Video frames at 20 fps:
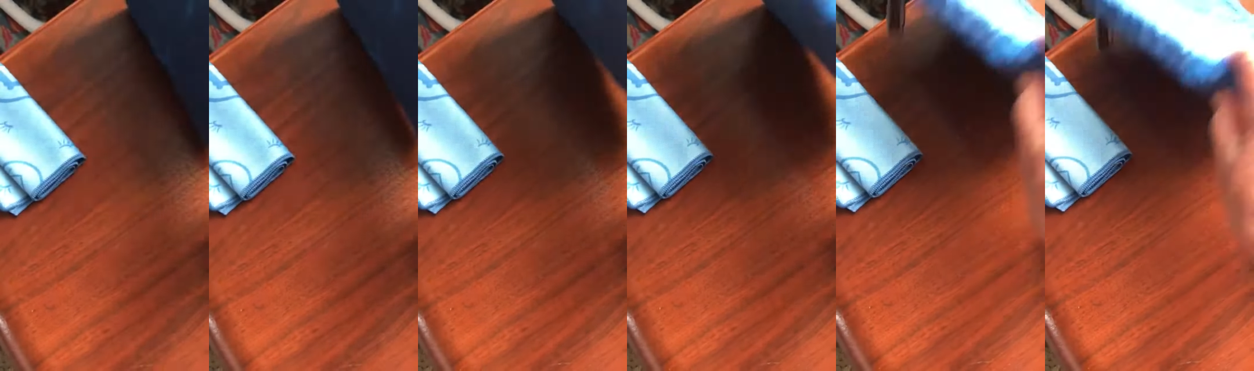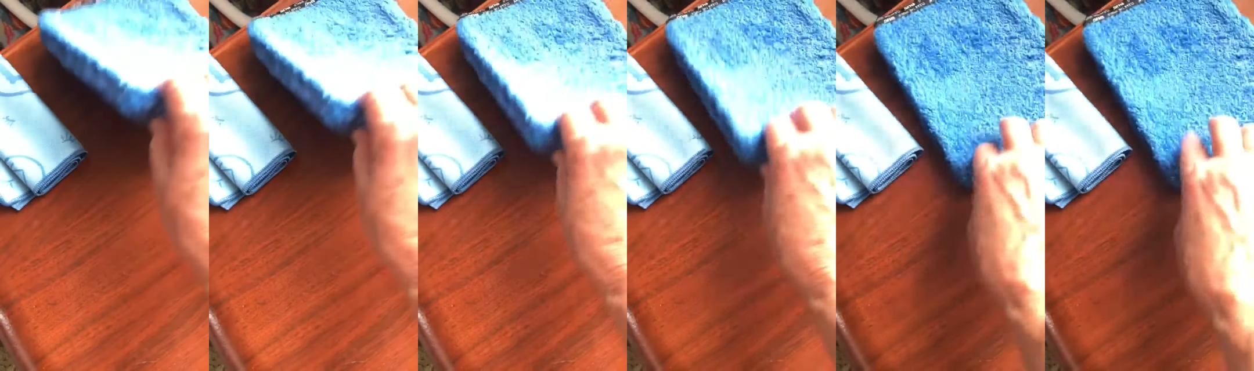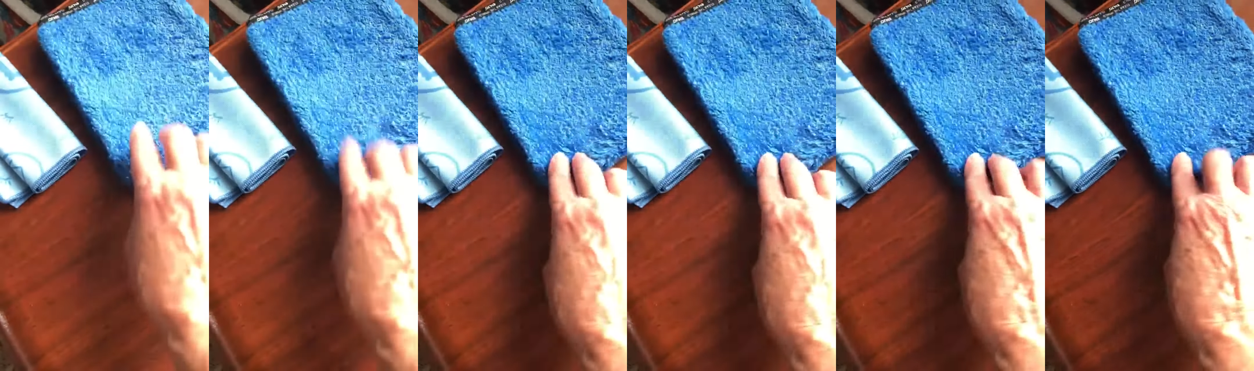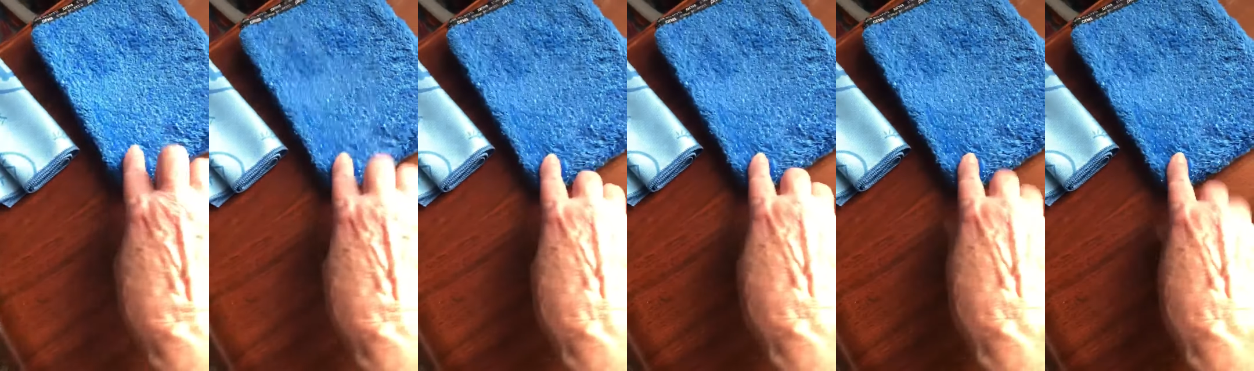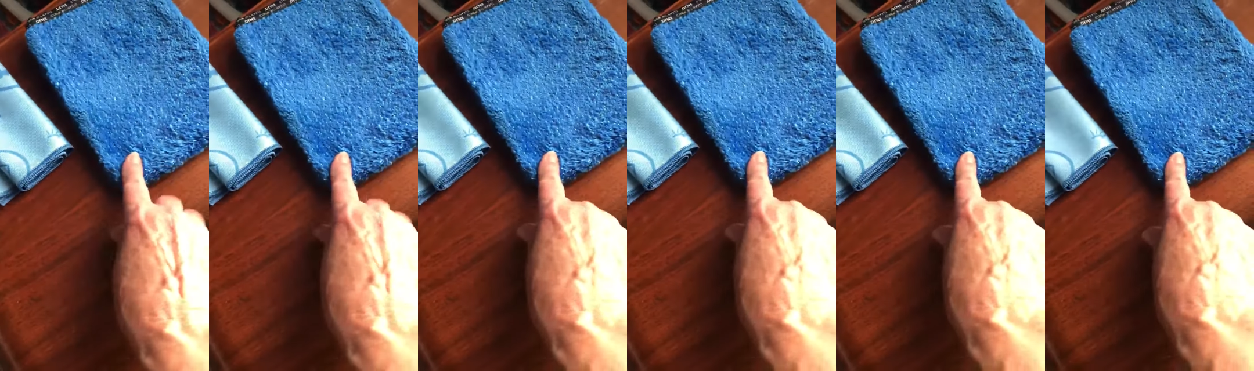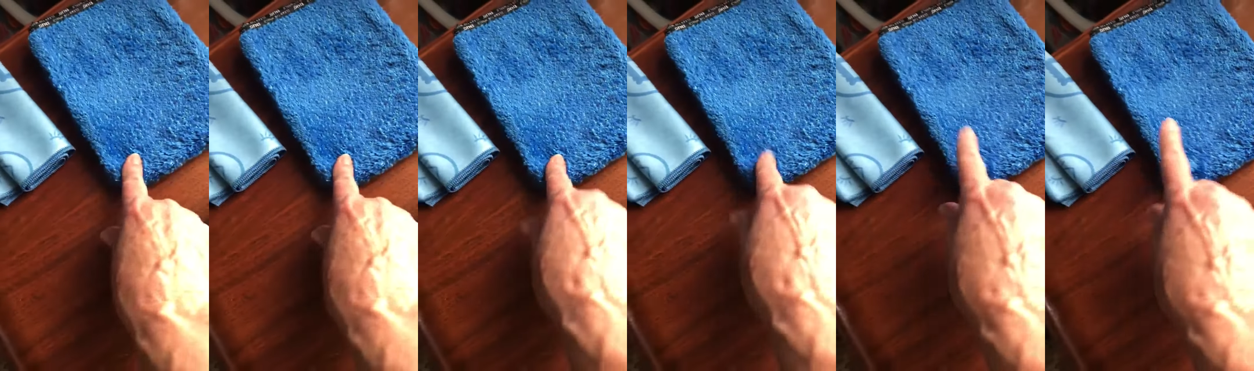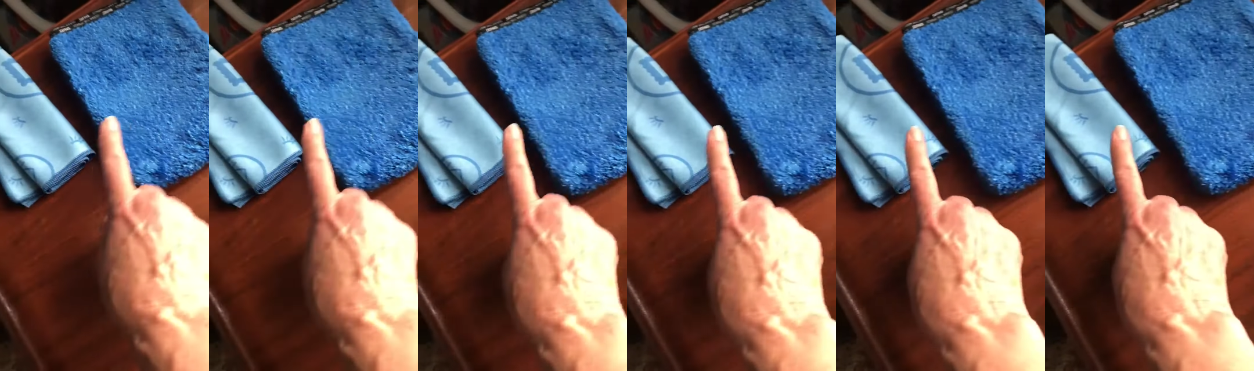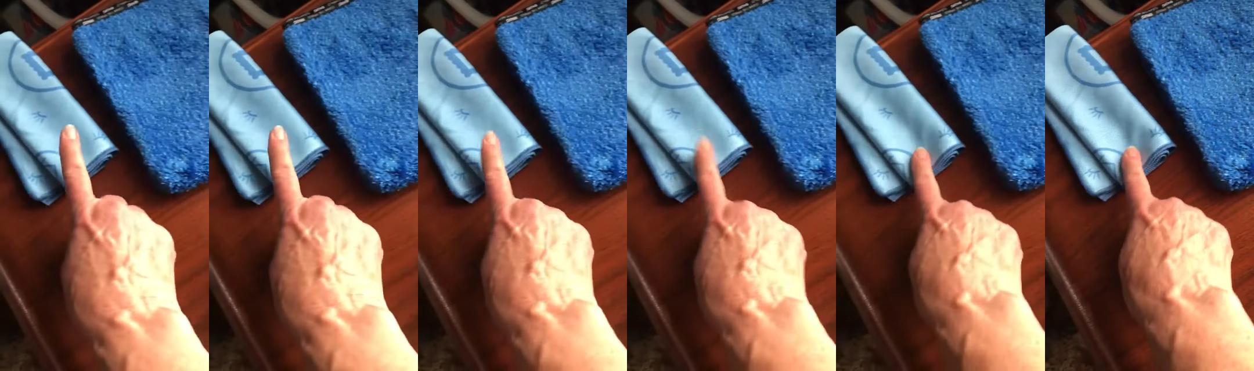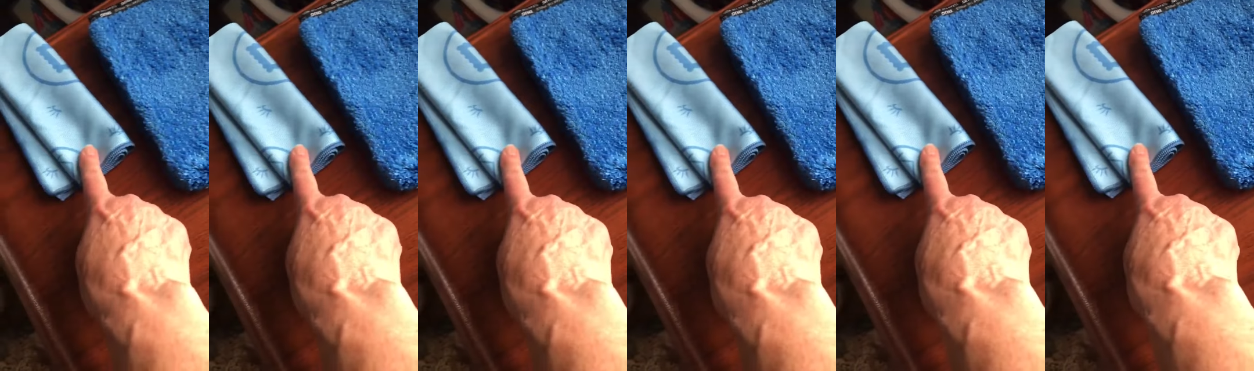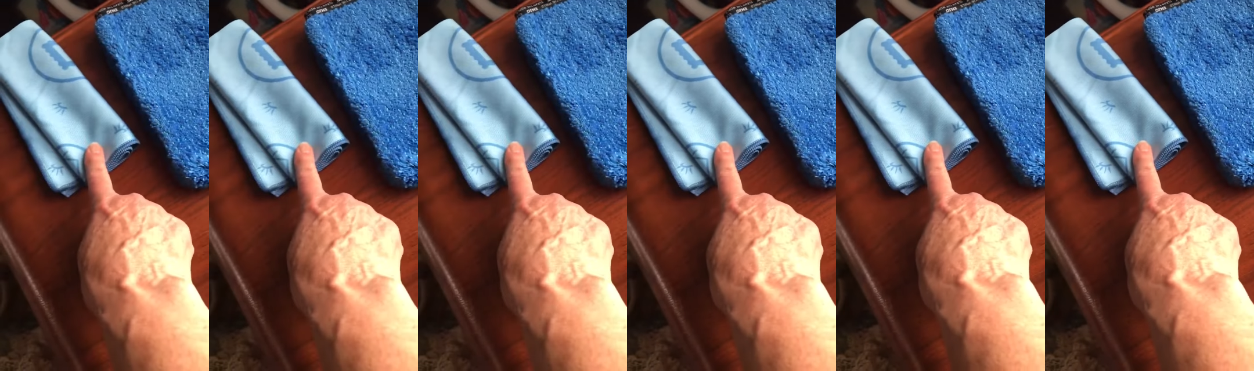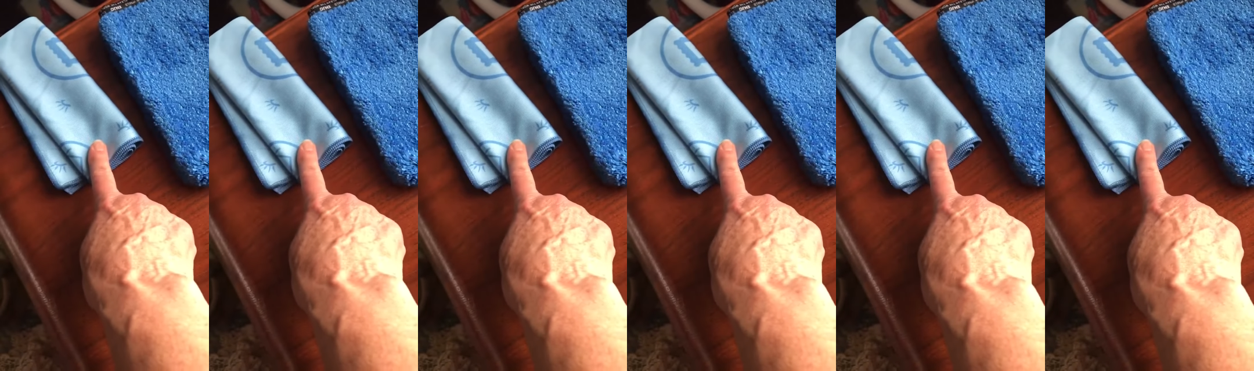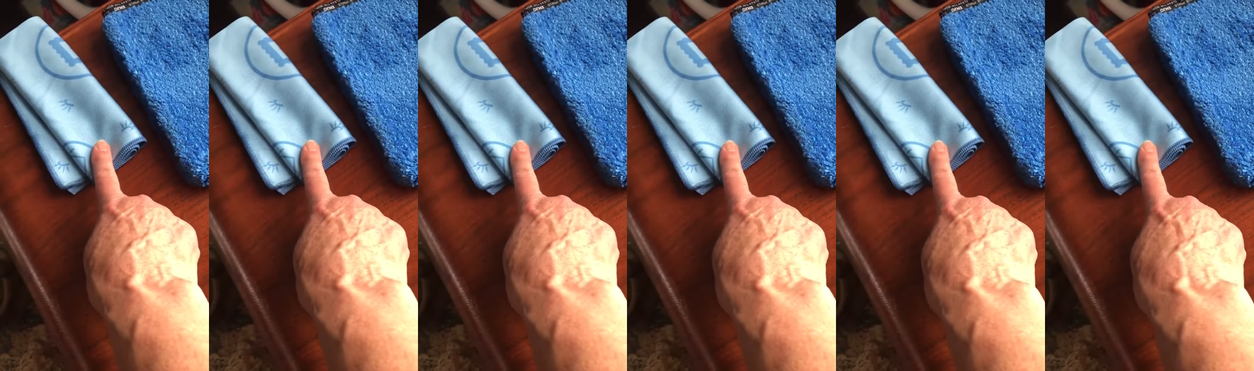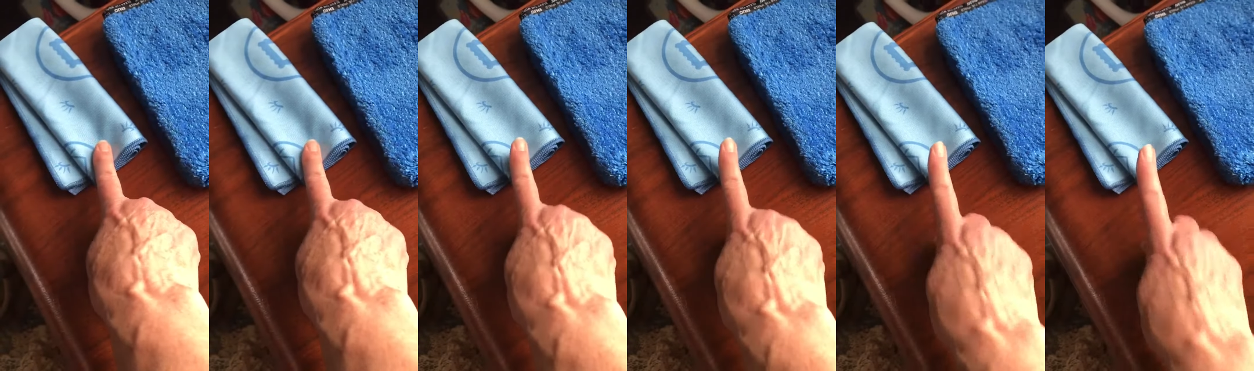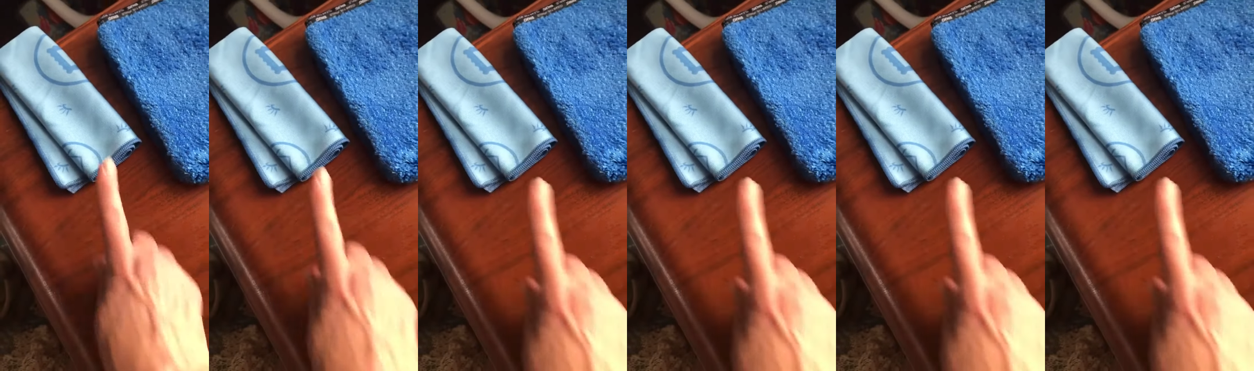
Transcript: No face is visible, so there are no lips to read.